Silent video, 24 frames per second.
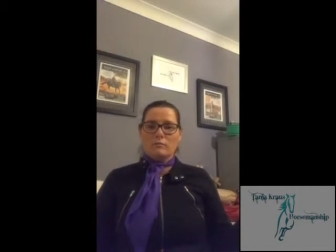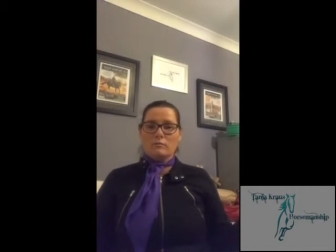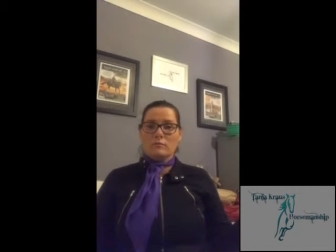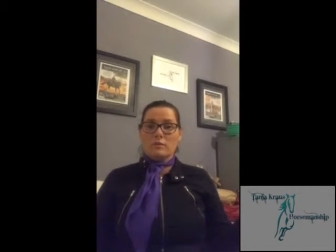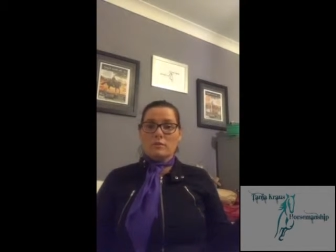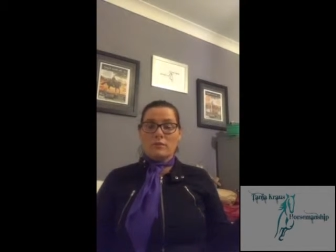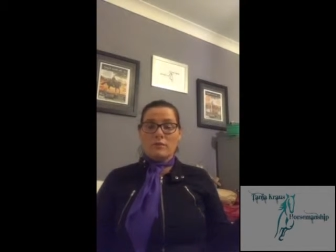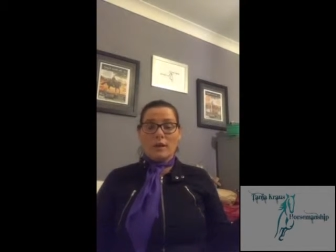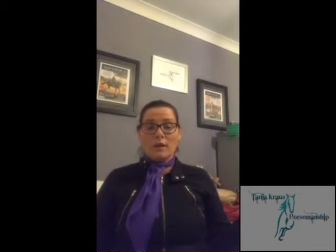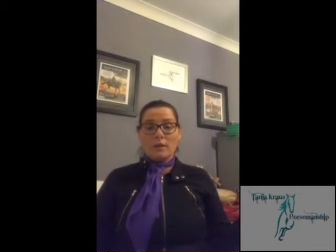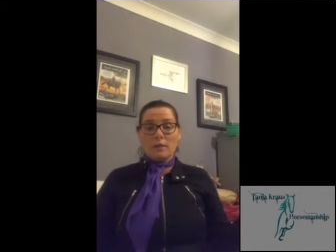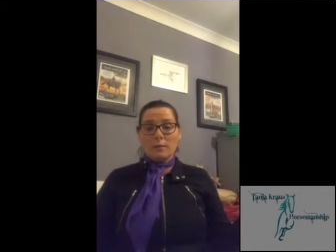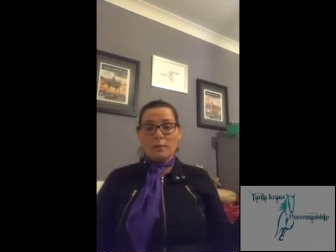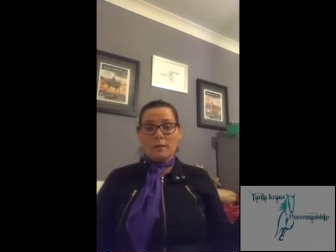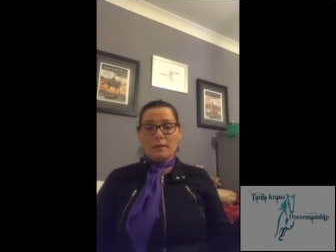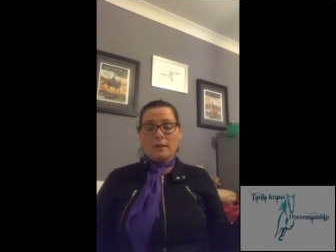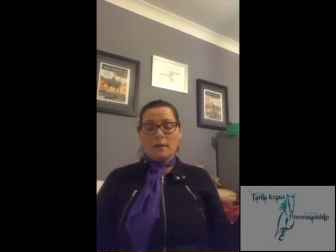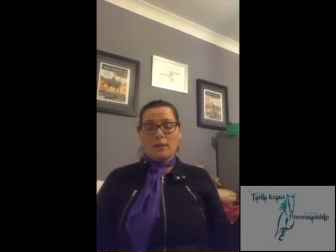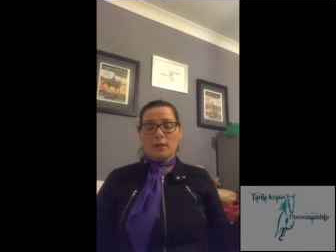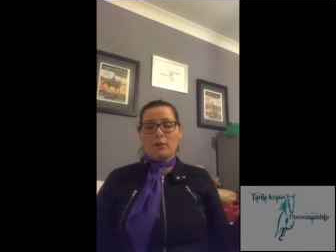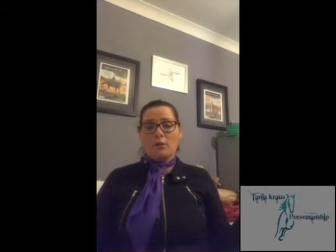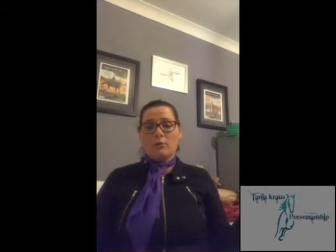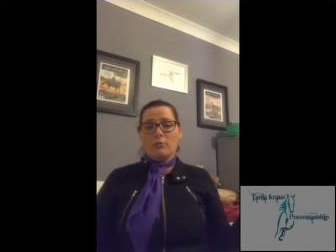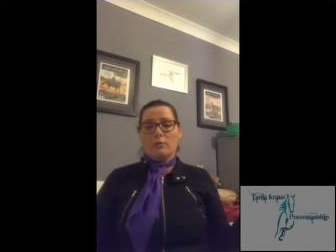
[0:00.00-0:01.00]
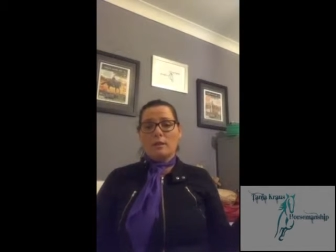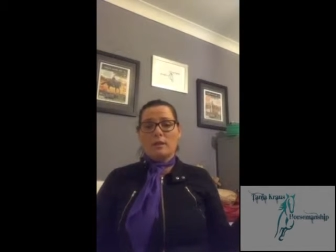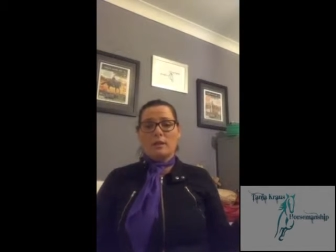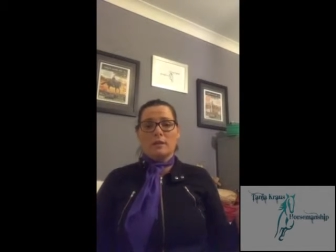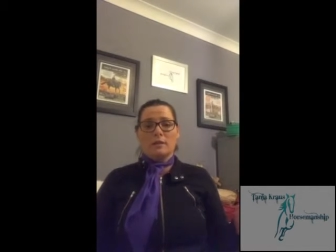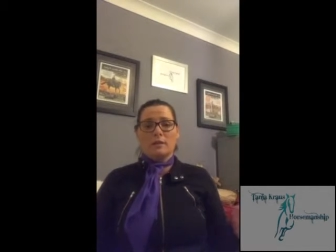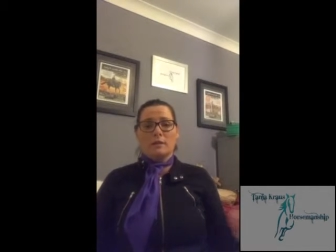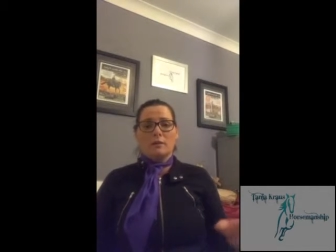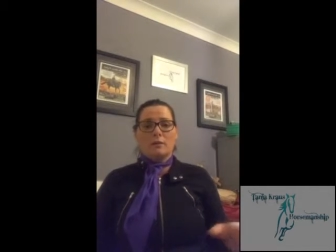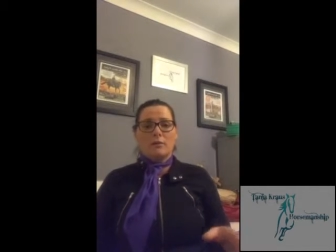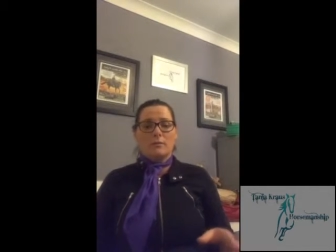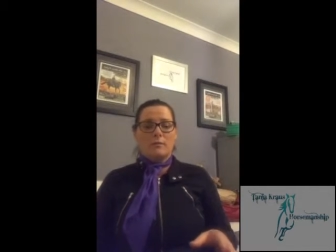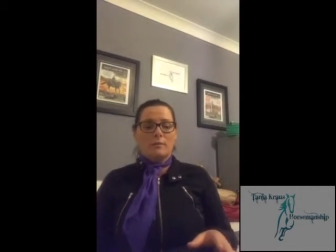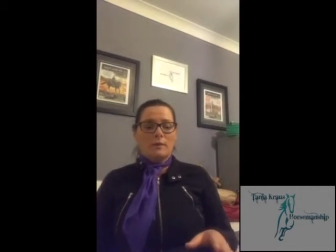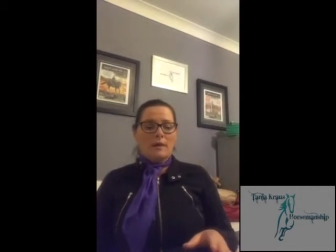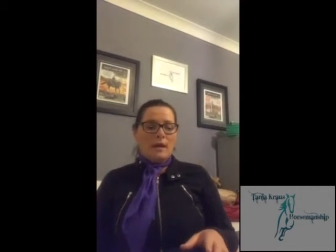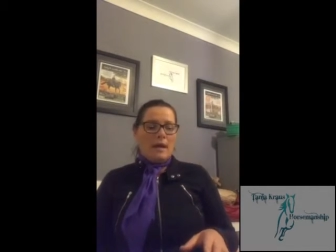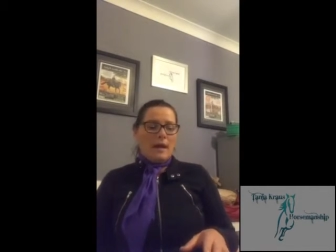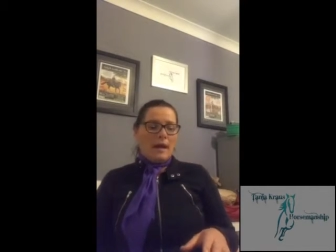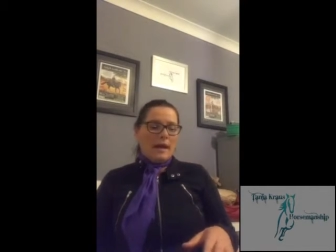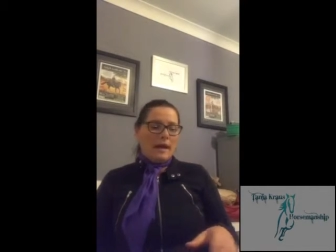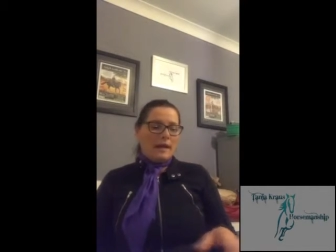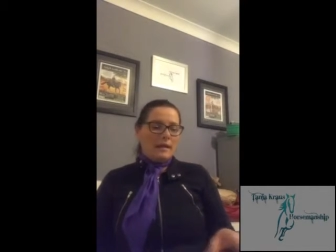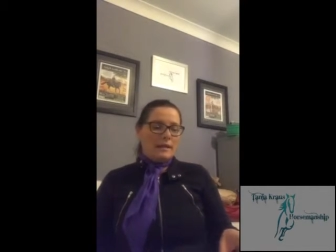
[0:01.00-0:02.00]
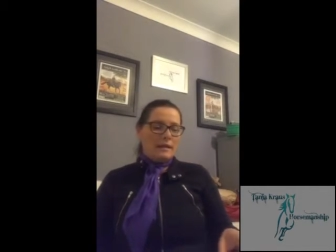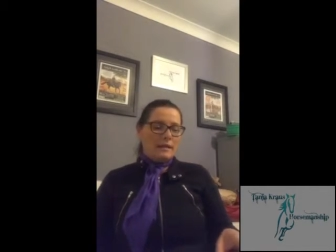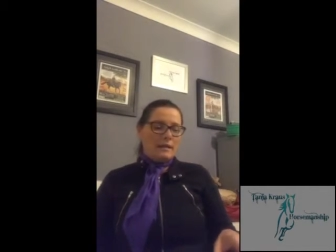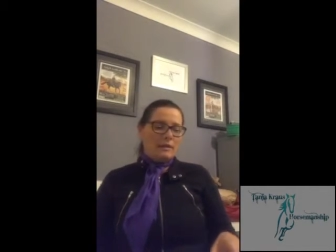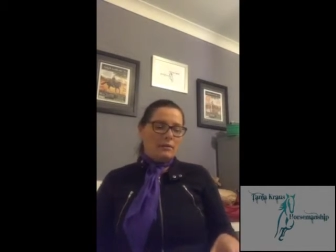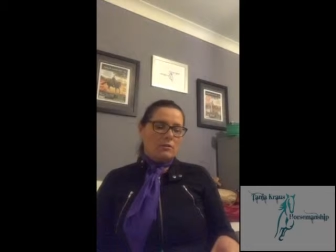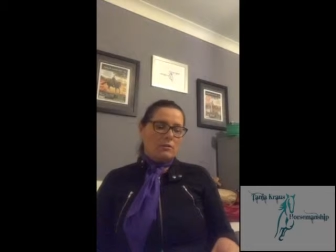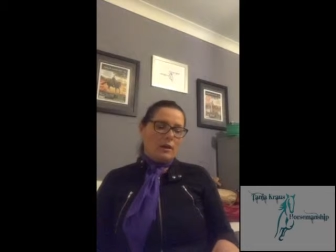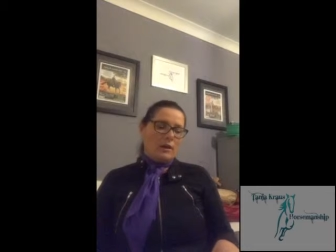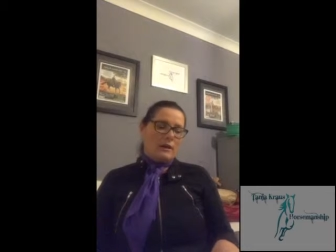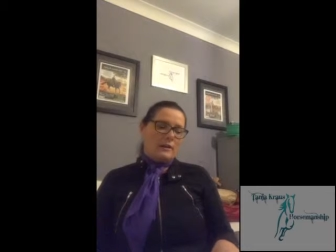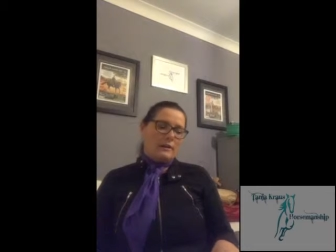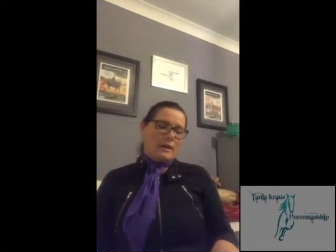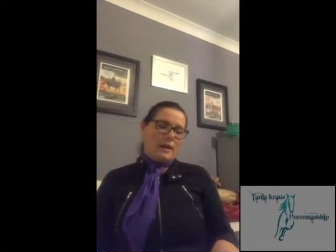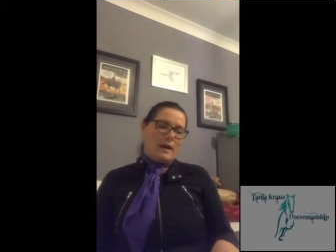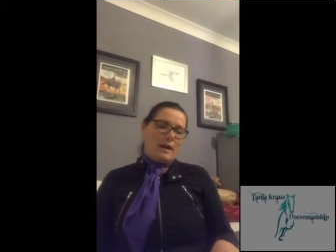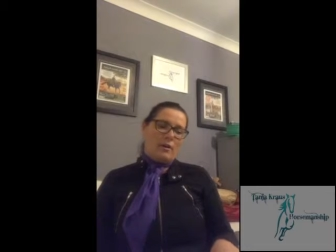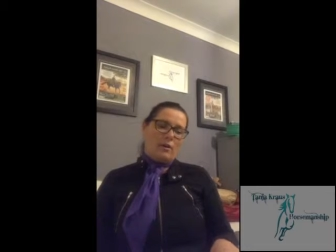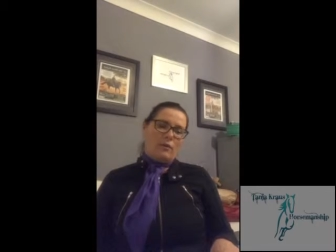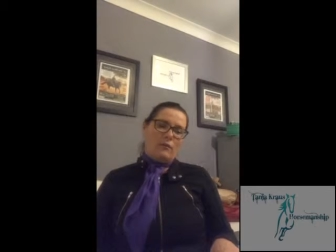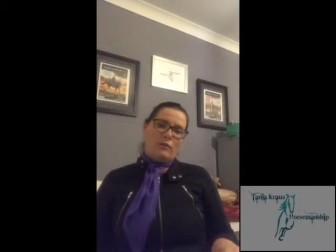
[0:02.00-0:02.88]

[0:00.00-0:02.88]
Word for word: developing a curriculum, anything like that,